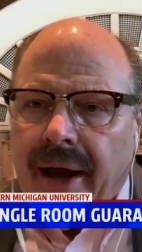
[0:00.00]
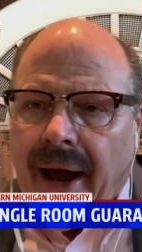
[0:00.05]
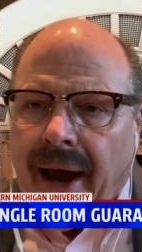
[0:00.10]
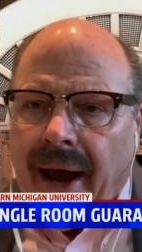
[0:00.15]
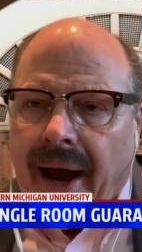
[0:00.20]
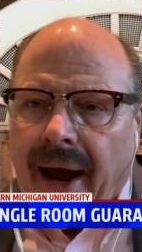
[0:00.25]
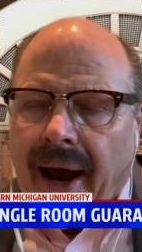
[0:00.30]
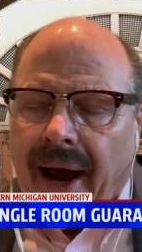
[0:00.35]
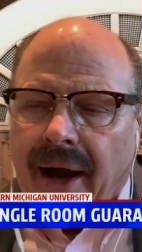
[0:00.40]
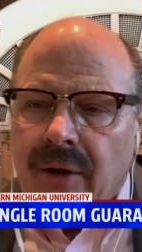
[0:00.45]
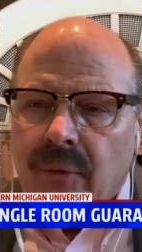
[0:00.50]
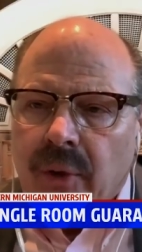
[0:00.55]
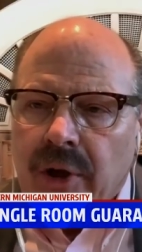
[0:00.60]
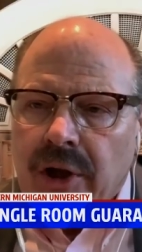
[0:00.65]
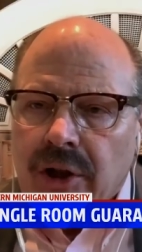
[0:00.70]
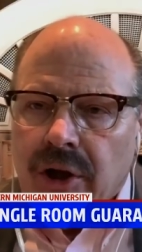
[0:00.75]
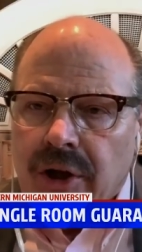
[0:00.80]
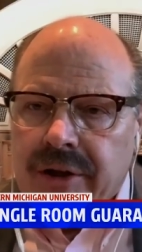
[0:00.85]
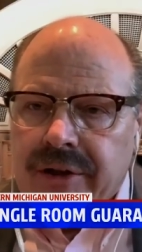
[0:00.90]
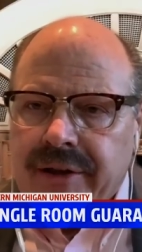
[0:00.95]
And we
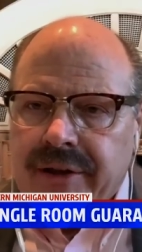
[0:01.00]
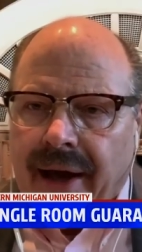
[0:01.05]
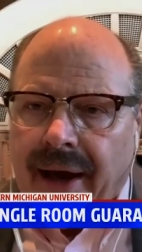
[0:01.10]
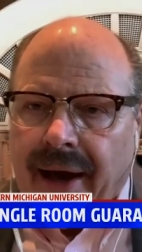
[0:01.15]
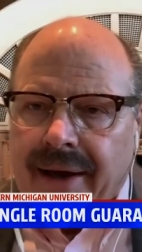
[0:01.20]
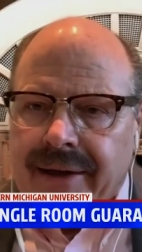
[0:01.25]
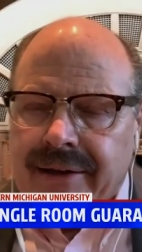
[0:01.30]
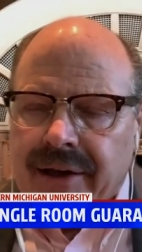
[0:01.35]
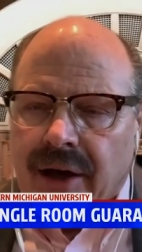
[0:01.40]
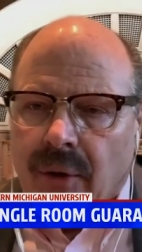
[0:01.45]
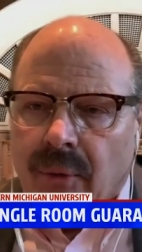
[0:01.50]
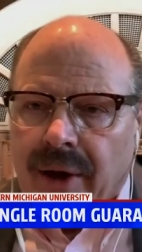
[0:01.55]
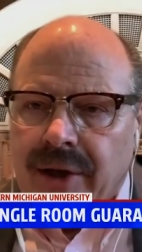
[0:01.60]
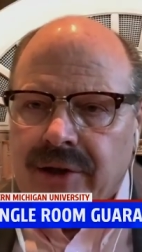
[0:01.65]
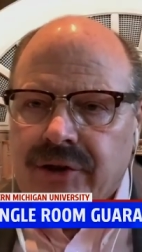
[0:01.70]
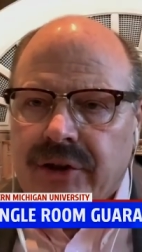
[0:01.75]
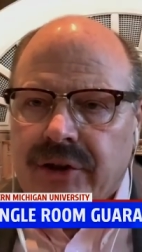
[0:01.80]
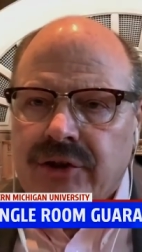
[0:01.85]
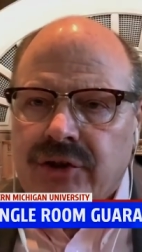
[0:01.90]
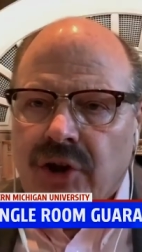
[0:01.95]
looked at a
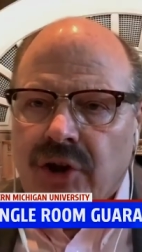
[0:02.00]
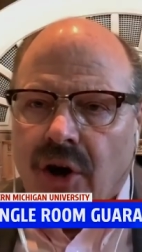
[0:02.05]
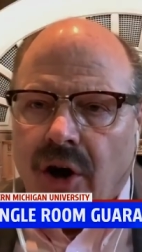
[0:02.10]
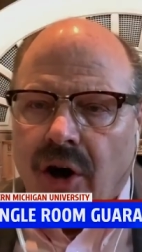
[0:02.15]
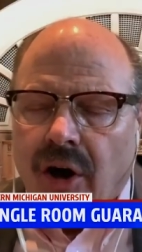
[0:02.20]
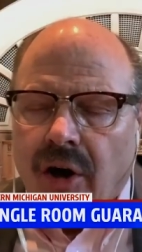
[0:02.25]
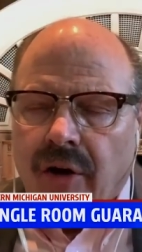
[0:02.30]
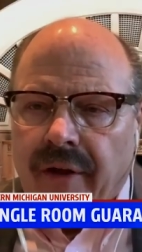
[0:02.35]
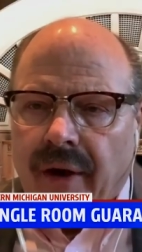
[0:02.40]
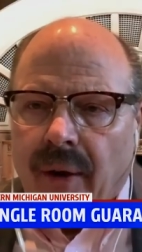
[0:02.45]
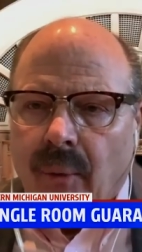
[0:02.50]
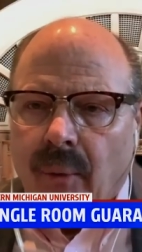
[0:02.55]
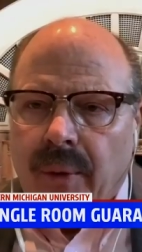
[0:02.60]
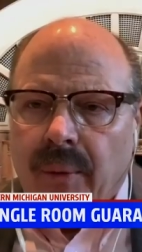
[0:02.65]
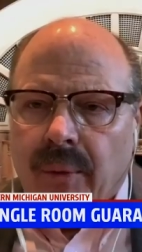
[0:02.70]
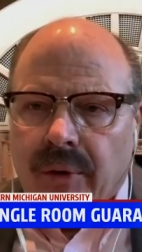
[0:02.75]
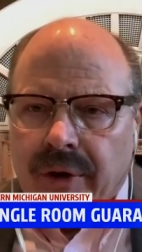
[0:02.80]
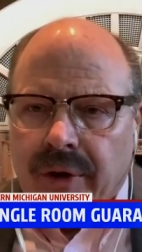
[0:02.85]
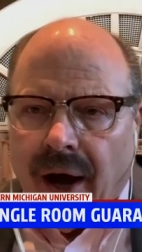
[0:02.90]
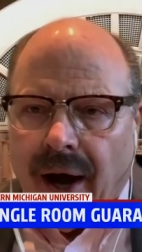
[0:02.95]
residence hall that we
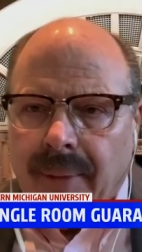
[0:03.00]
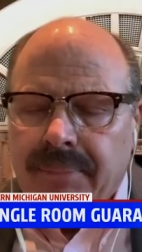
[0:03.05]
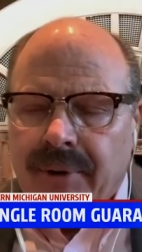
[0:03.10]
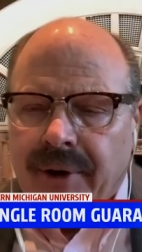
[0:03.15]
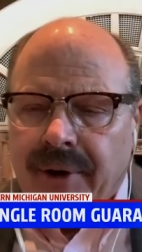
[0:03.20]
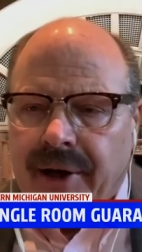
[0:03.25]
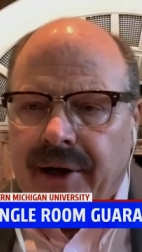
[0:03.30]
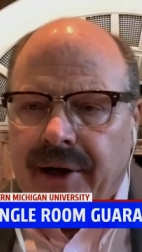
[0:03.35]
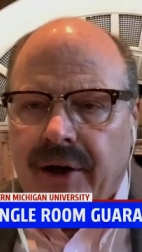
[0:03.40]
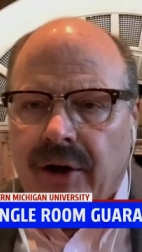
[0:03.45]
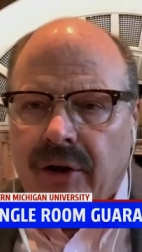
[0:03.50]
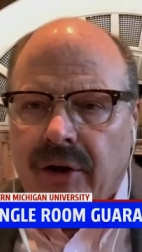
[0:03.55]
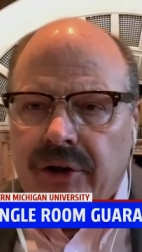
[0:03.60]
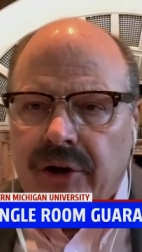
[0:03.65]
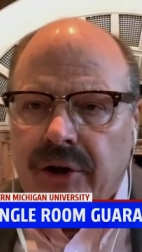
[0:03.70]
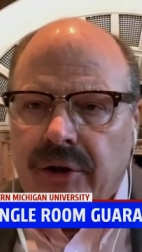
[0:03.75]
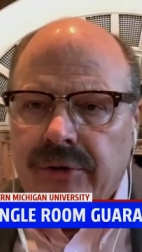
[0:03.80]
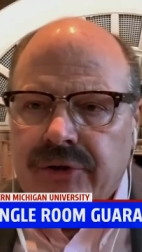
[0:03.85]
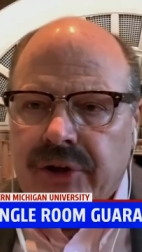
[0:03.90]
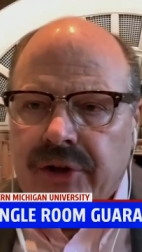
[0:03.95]
were not planning on
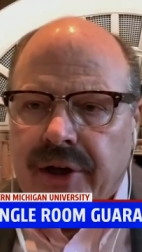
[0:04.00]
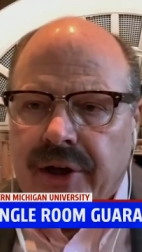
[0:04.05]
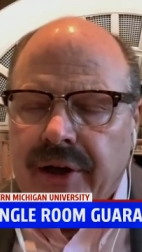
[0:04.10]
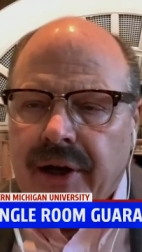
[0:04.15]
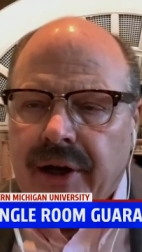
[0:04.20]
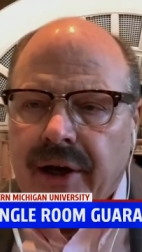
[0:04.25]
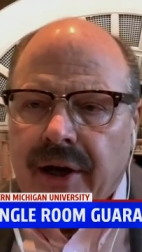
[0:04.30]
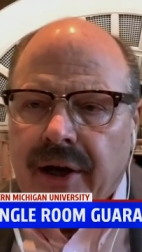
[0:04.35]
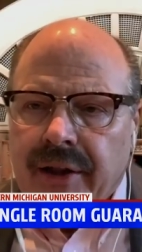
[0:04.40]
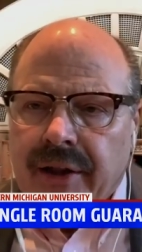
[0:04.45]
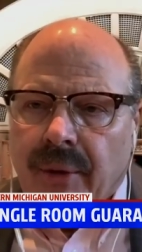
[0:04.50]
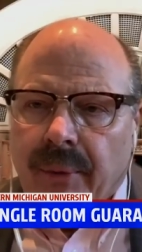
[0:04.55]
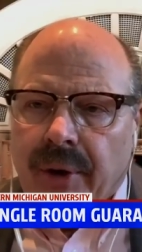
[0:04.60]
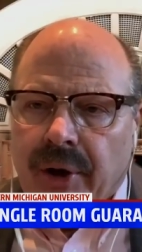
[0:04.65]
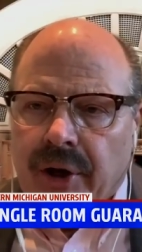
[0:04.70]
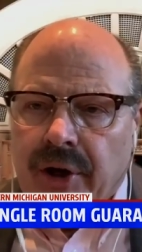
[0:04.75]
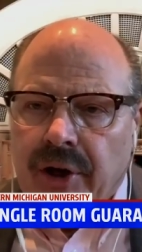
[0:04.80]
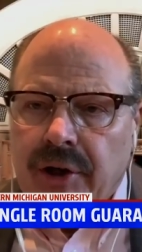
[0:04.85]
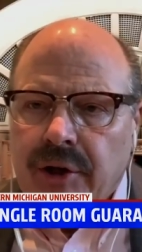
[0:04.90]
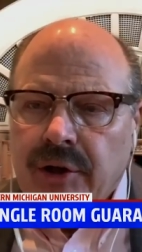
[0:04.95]
using, that we
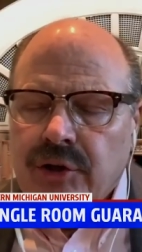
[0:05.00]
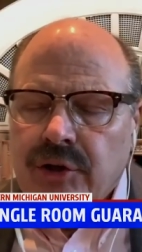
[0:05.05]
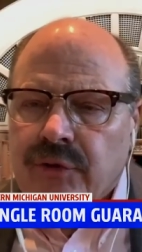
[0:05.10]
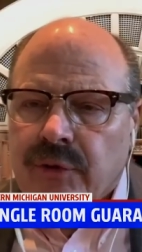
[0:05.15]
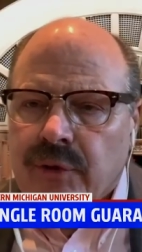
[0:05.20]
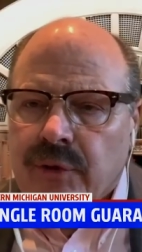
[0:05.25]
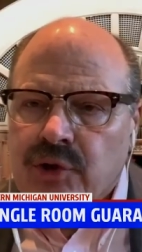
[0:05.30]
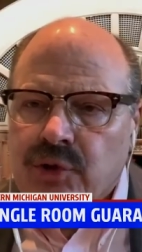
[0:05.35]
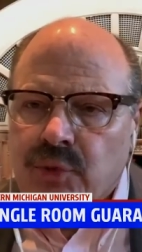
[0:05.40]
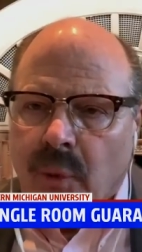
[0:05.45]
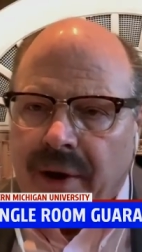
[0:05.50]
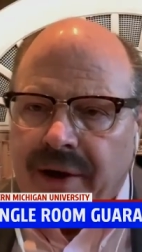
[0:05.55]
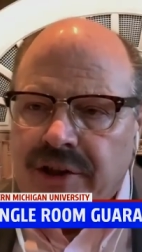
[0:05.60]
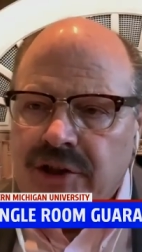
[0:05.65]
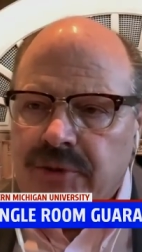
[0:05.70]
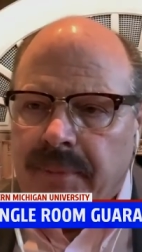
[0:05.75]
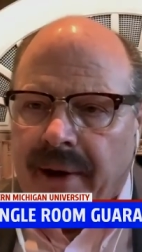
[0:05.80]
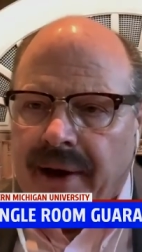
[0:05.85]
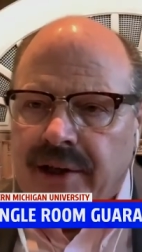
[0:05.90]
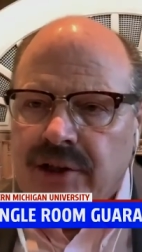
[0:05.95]
are going to use for swing
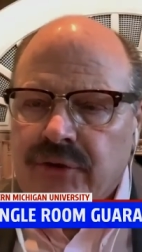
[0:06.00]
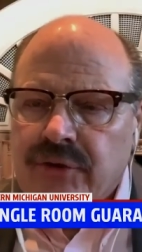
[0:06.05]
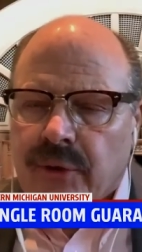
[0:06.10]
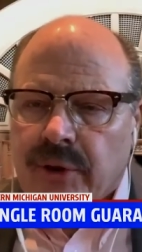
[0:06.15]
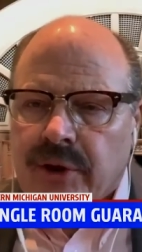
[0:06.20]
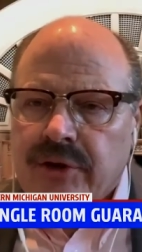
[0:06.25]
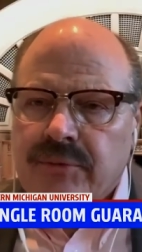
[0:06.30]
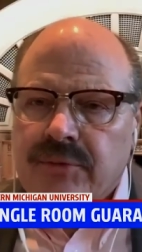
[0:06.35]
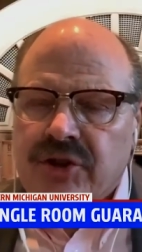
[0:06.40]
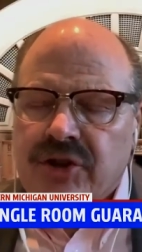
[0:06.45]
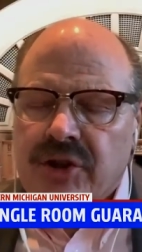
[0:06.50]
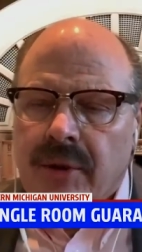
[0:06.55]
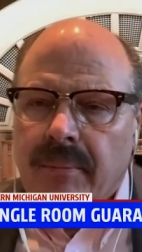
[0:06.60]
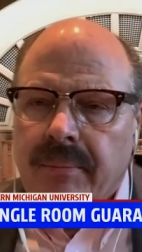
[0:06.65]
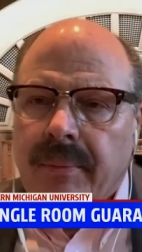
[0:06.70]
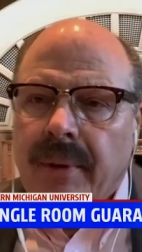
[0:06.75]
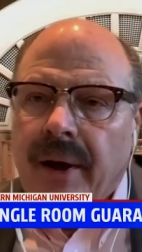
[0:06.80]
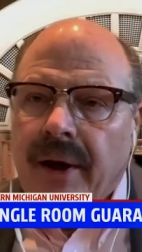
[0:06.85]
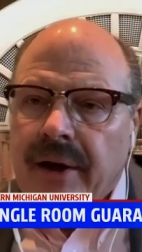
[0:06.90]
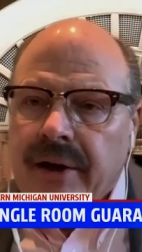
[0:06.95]
space for
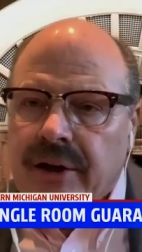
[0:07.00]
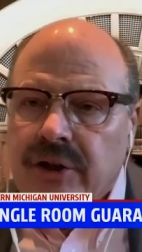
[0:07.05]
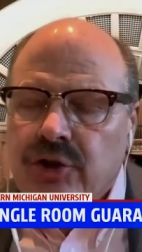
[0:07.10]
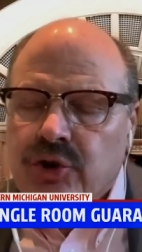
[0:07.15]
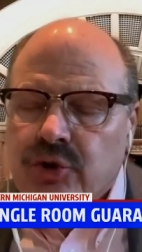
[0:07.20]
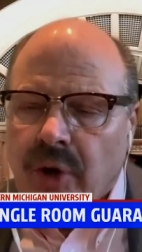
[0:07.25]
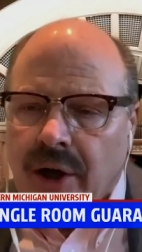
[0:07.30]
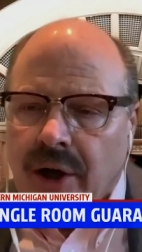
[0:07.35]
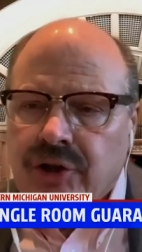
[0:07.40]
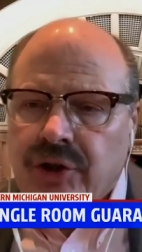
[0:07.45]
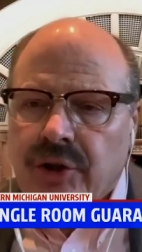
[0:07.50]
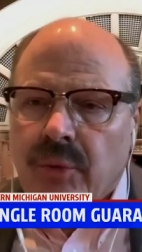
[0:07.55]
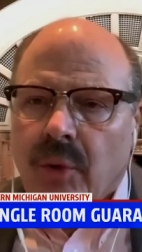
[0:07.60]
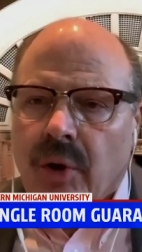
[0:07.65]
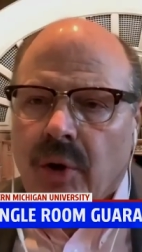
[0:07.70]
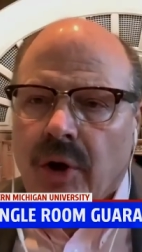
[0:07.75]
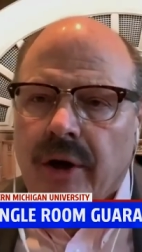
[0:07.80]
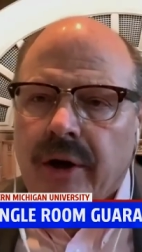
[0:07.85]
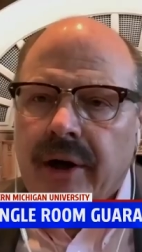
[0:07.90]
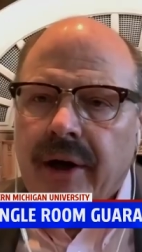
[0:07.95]
some construction
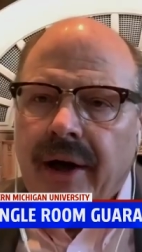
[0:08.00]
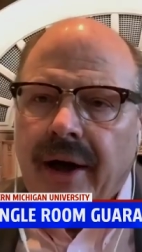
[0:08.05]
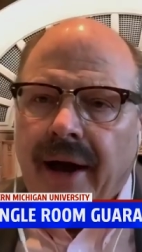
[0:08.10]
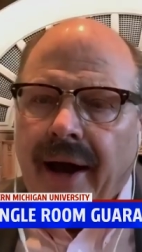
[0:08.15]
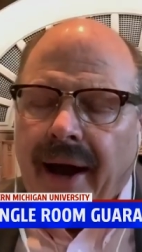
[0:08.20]
work,